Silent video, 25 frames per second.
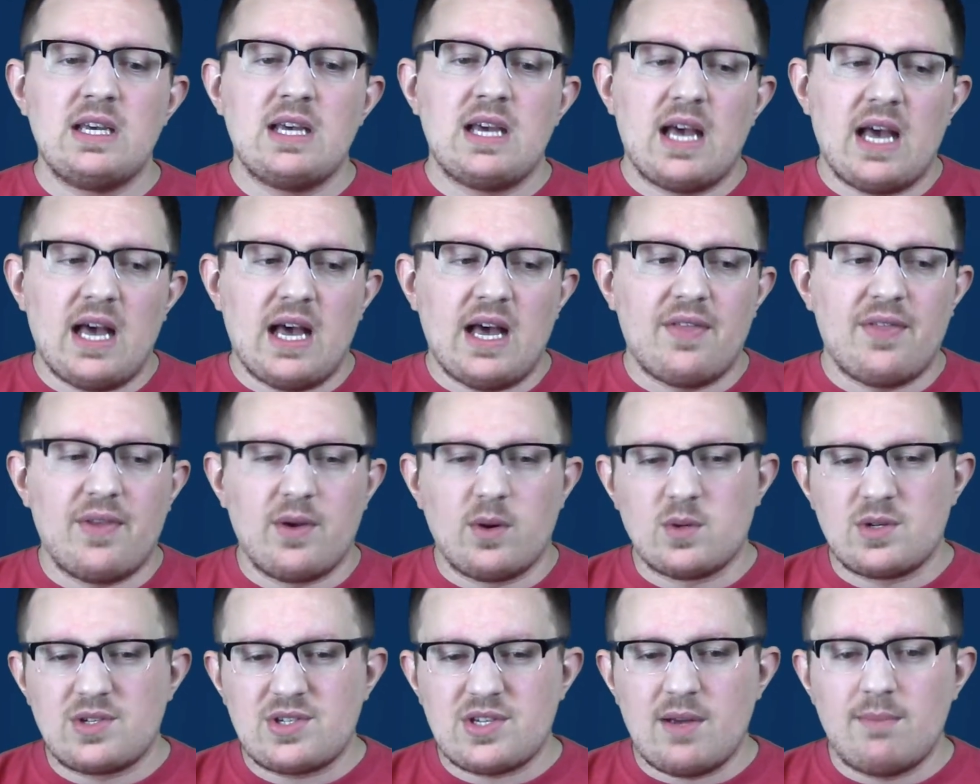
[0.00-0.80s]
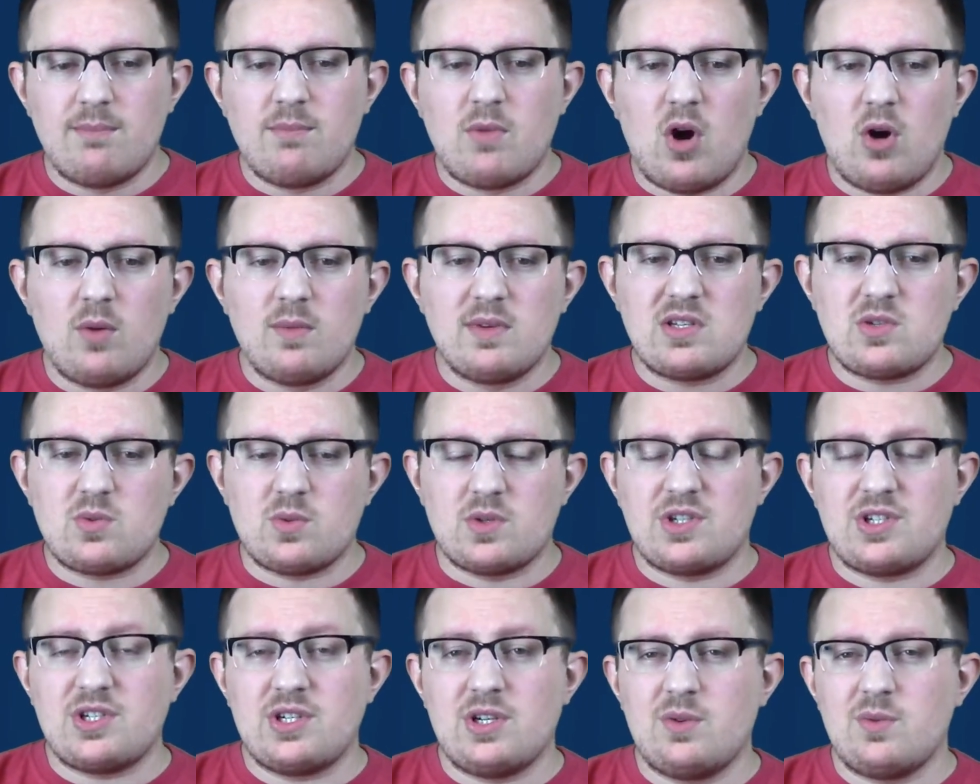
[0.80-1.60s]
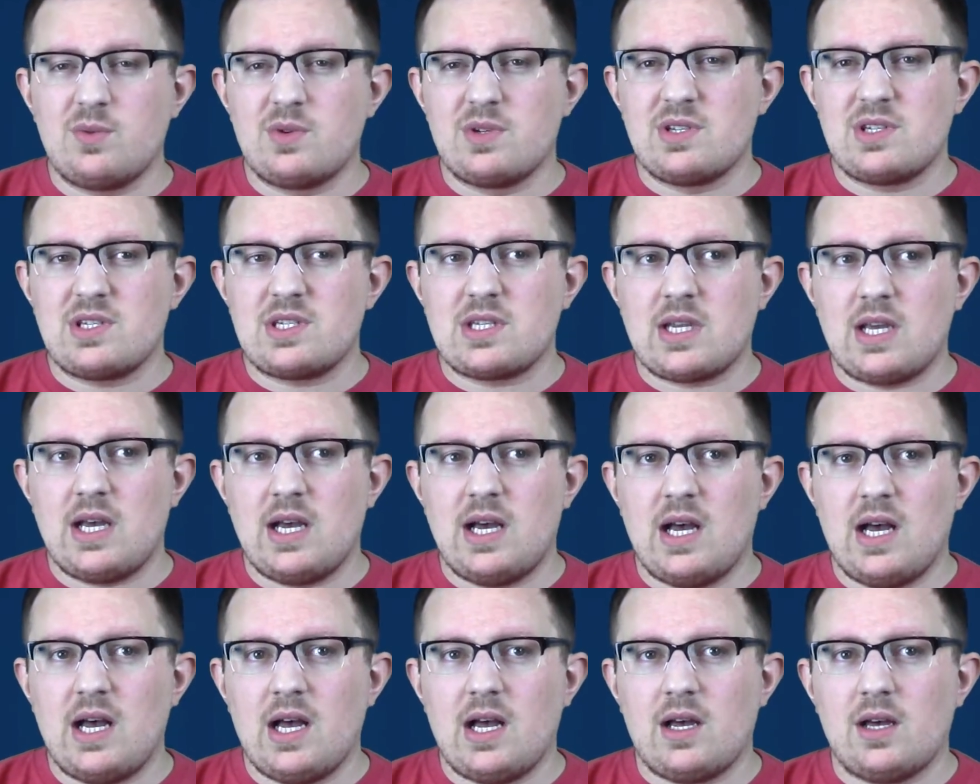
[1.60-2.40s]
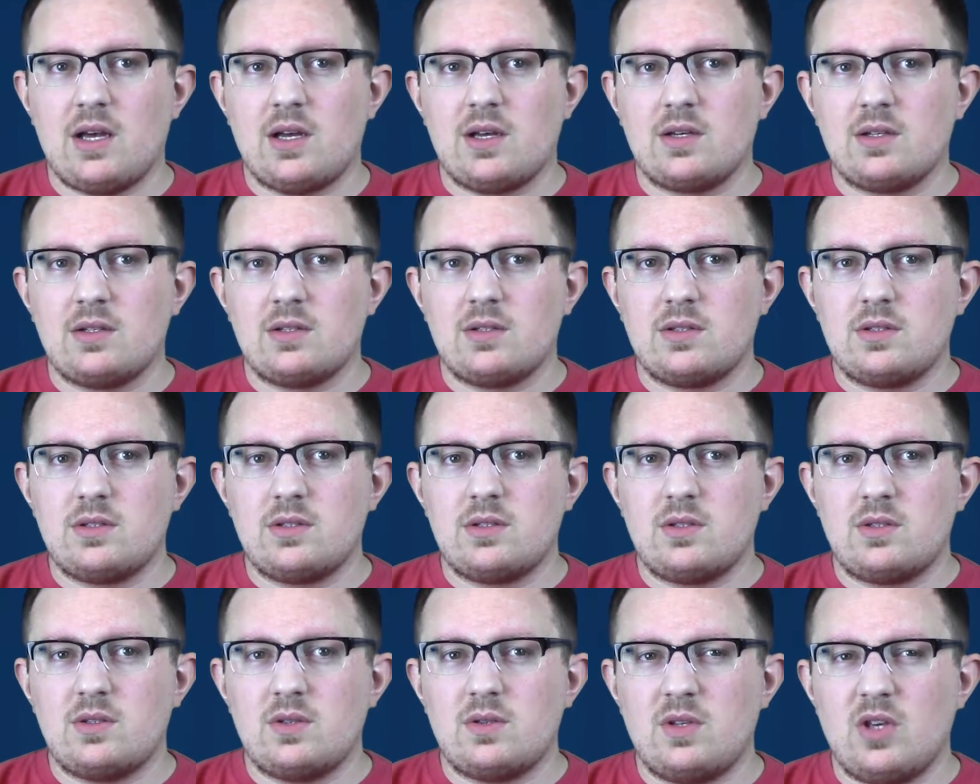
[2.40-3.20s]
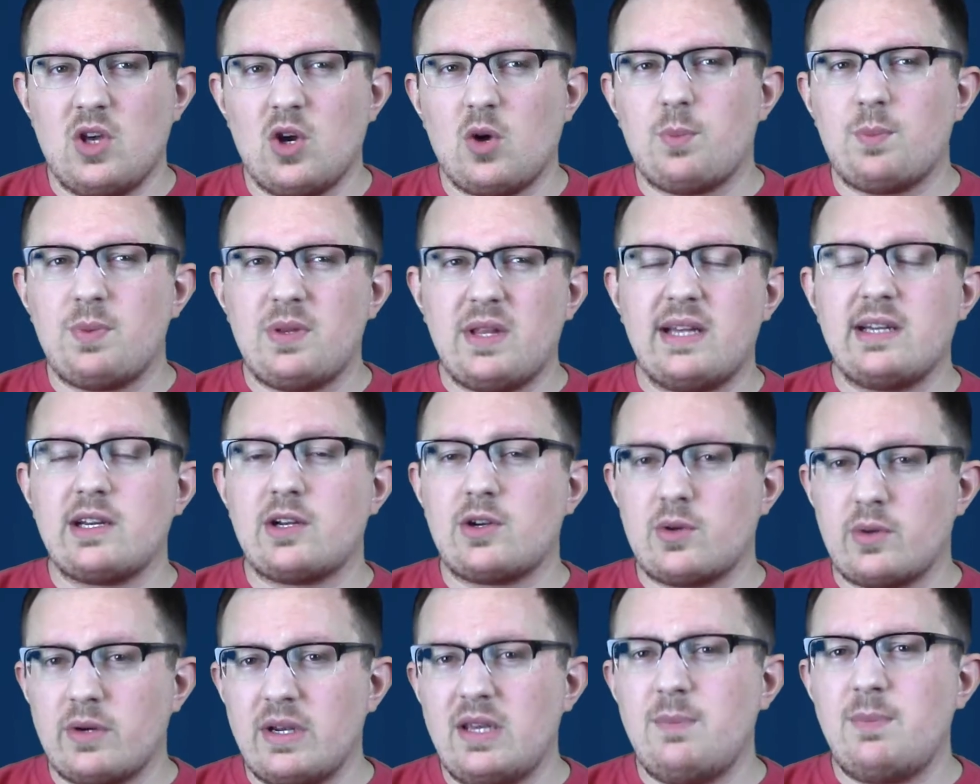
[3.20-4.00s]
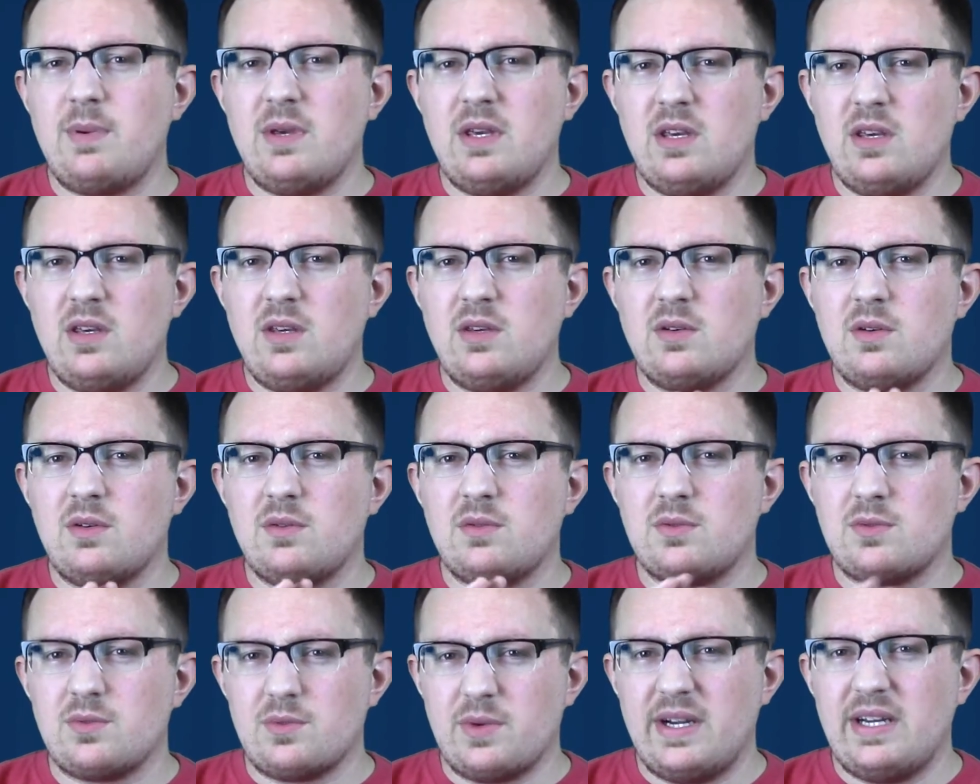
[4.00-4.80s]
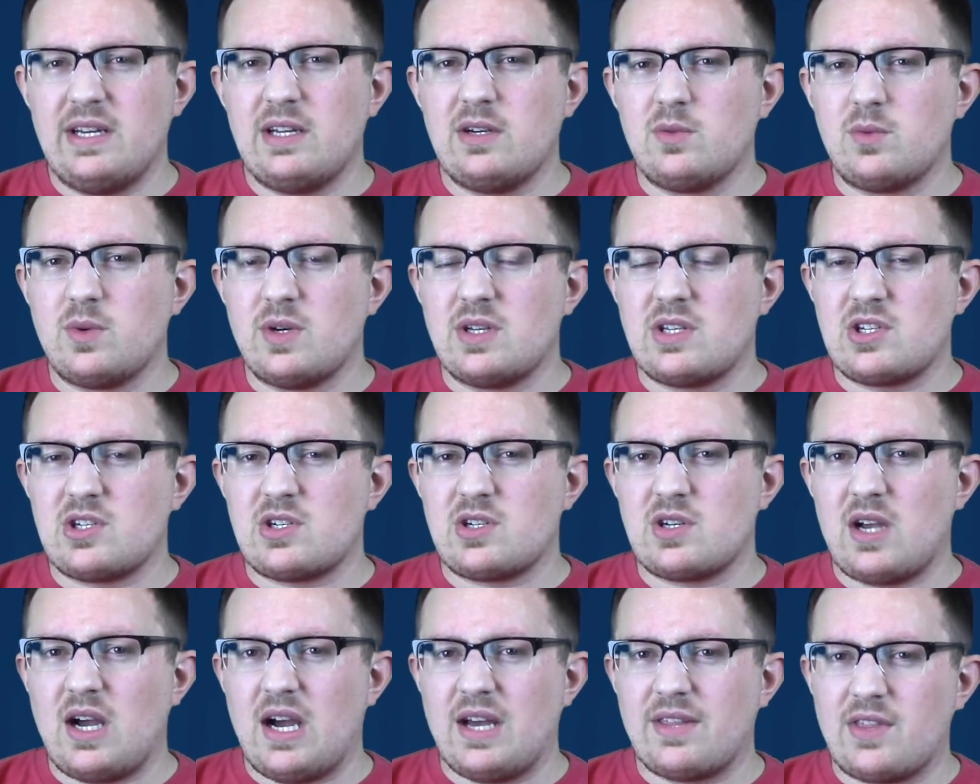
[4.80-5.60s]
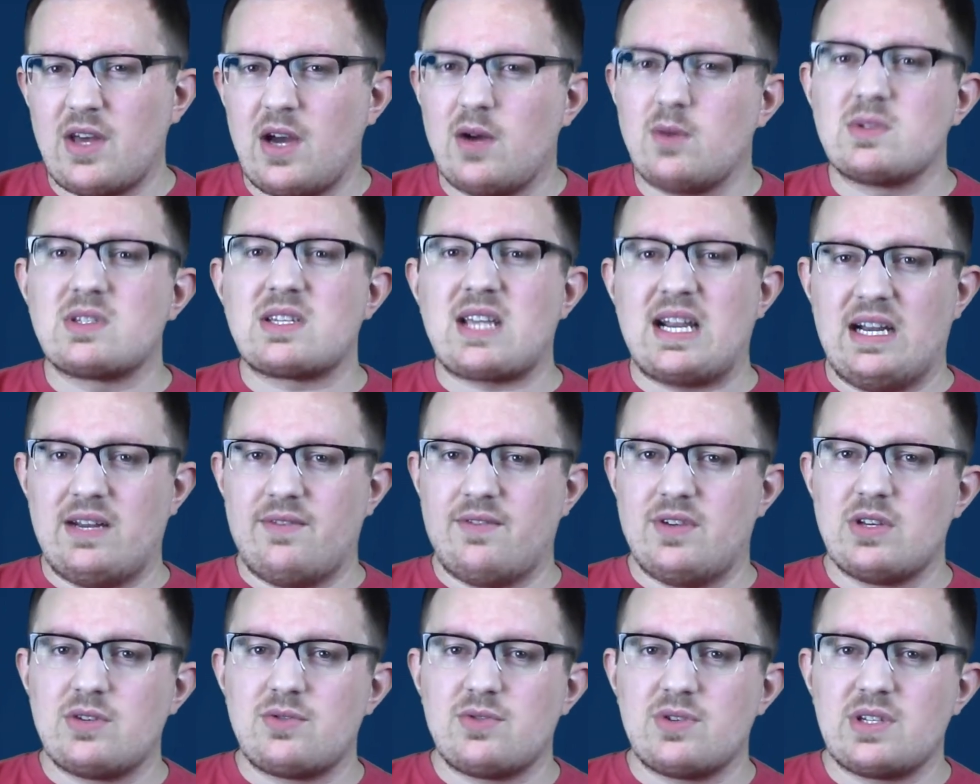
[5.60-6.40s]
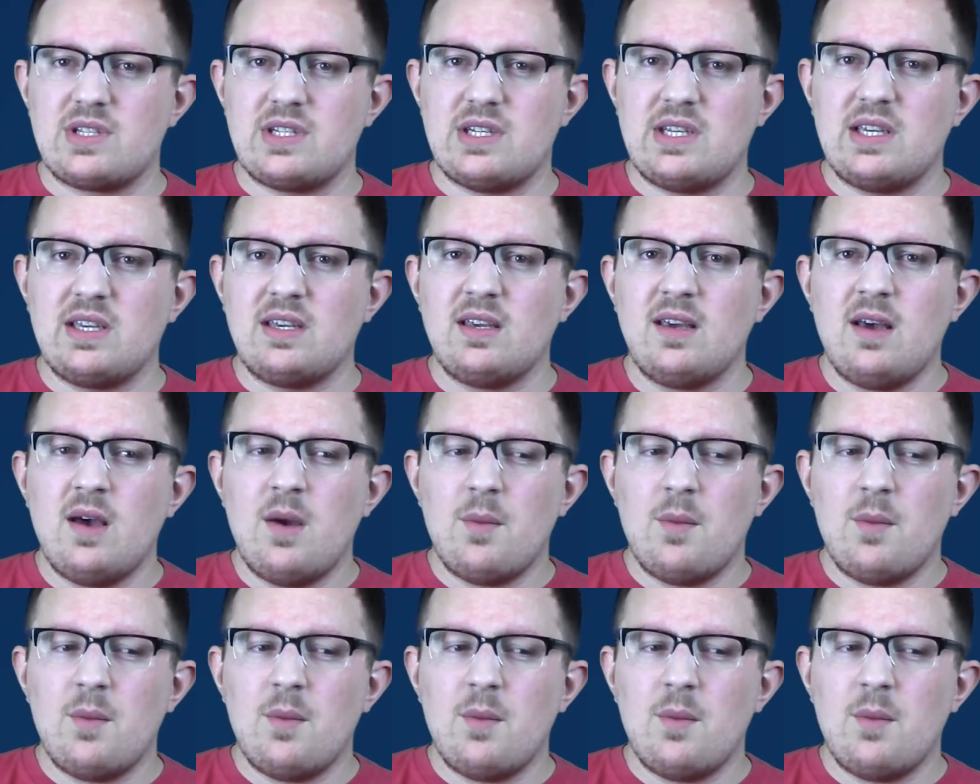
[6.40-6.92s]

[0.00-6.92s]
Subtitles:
There were some moments where she was, you know, played a creepy Rita, which I thought was kind of interesting.